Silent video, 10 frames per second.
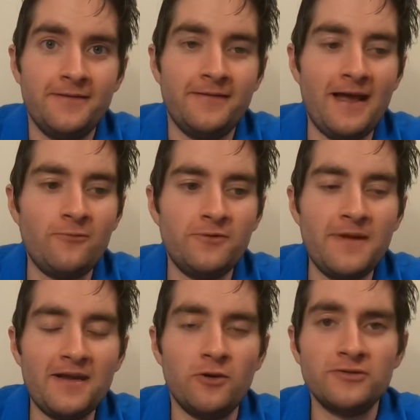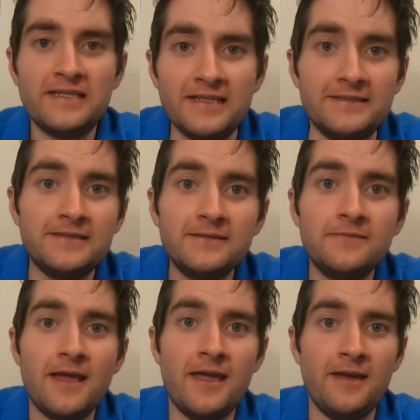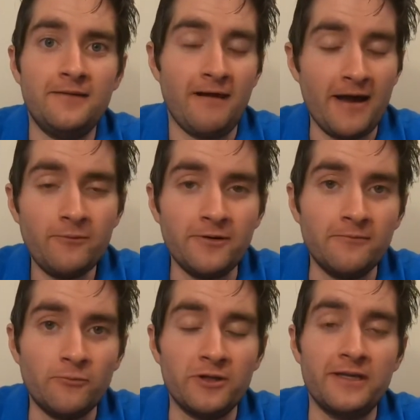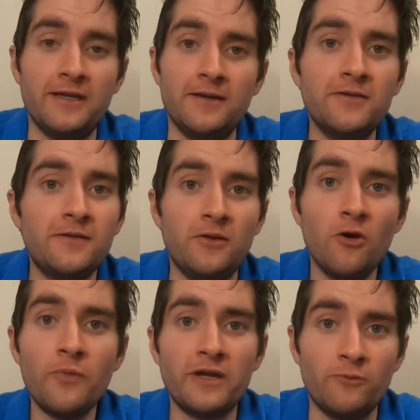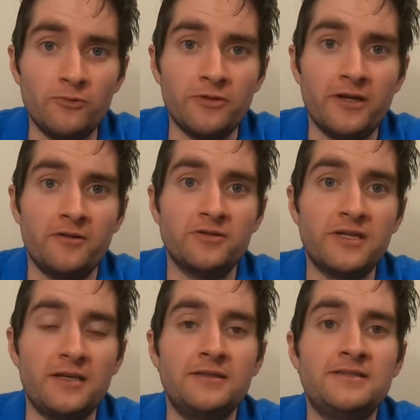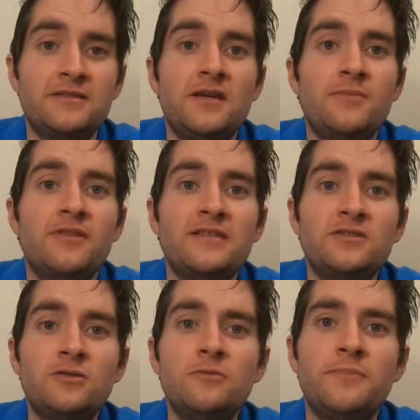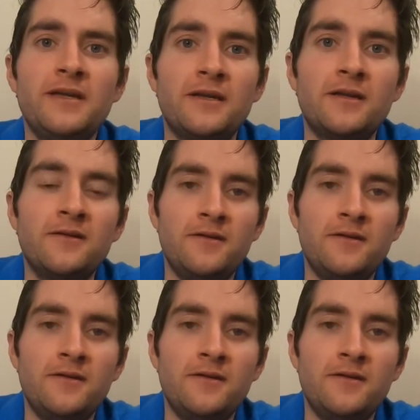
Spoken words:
That would make no sense. And I wouldn't really get it. Nobody would really understand it. It's a number that's too big.